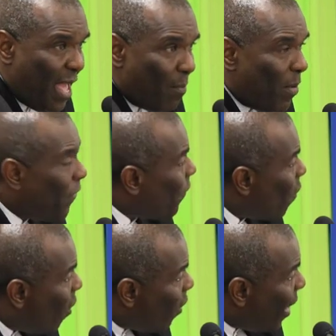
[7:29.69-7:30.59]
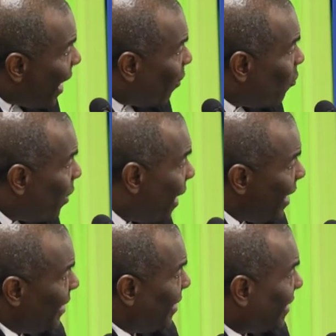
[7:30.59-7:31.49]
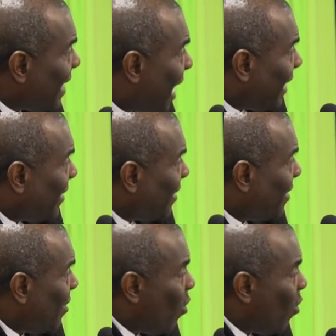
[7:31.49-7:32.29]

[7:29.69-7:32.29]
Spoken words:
before a rain starts